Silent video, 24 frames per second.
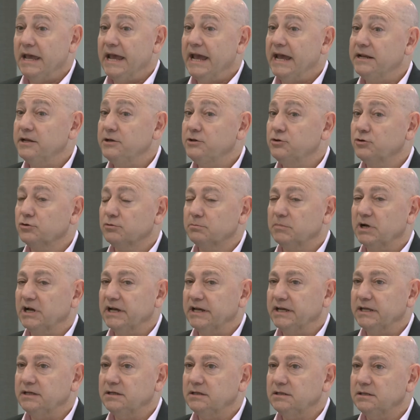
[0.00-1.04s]
And in your
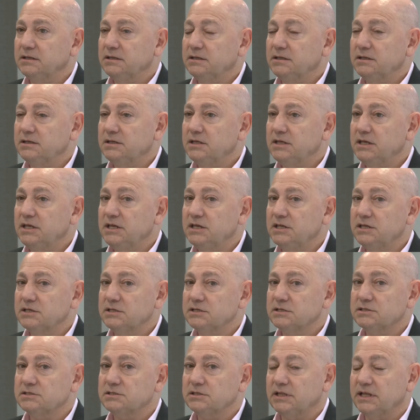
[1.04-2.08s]
mind,
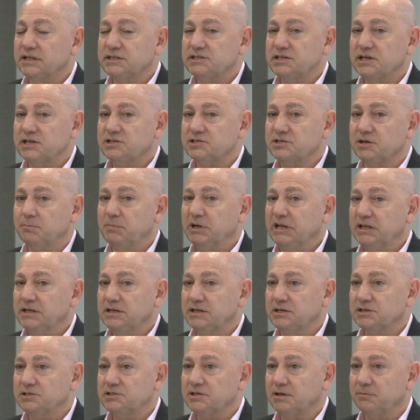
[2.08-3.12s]
is let's say somebody
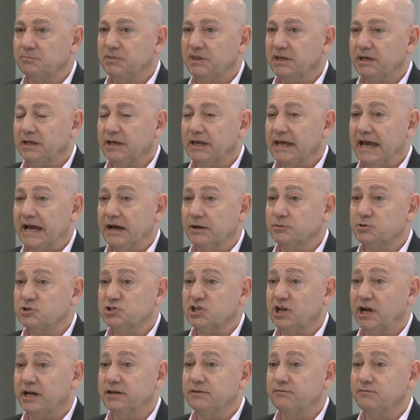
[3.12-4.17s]
does something
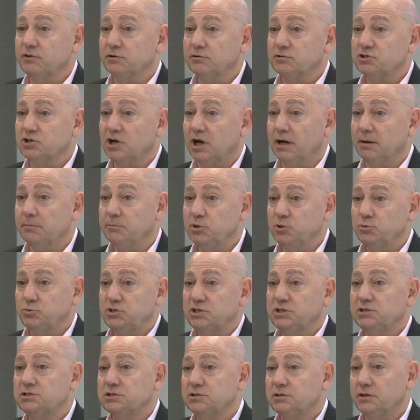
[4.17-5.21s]
outside of their job. You
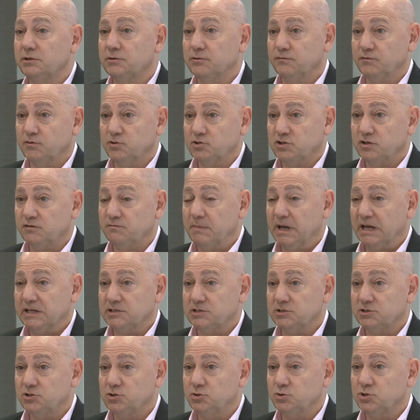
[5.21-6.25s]
teach at the University of
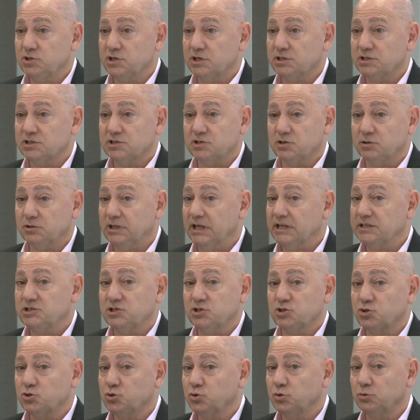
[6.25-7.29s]
Massachusetts, so let's
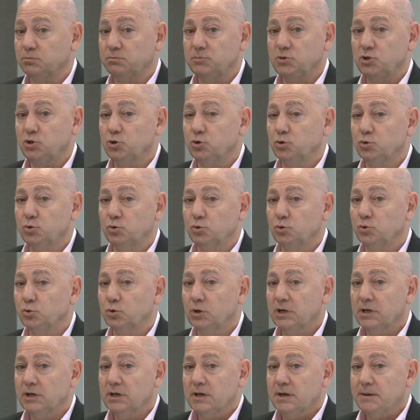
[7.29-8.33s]
assume you
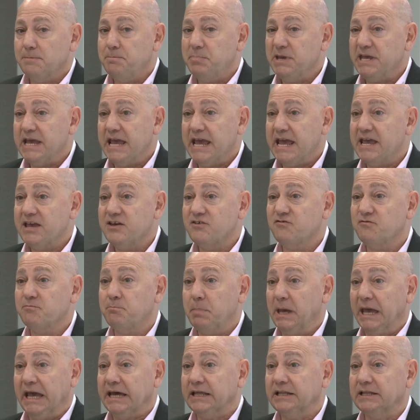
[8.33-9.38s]
behave
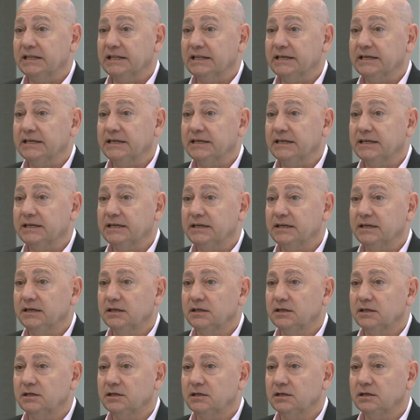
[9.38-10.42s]
badly
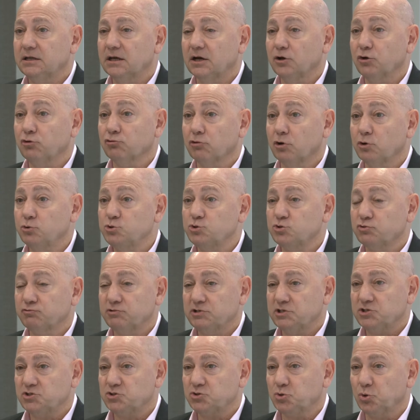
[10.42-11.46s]
in a
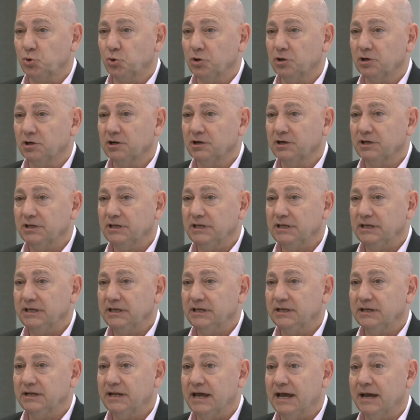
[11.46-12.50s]
grocery store
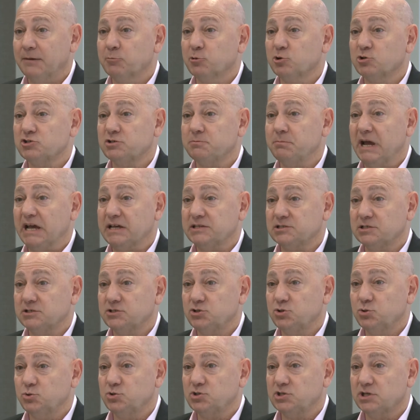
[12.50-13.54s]
in Amherst,
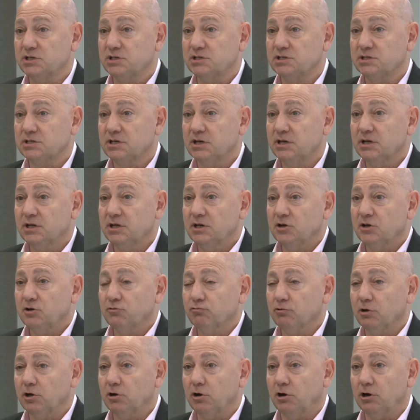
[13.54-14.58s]
Massachusetts,
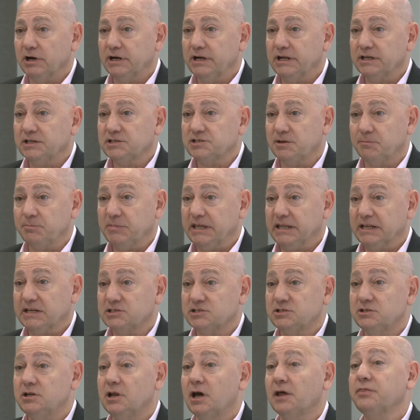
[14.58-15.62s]
regarding something that
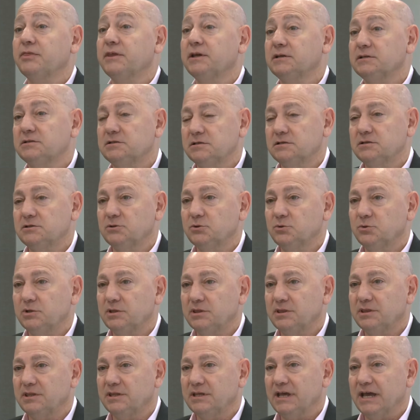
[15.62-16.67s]
has nothing to do
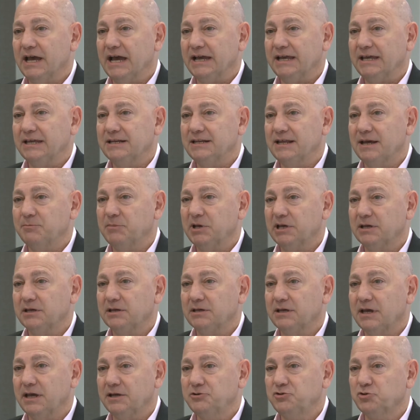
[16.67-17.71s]
with the
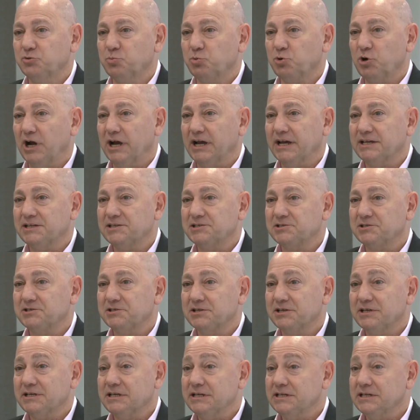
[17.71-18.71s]
academic enterprise.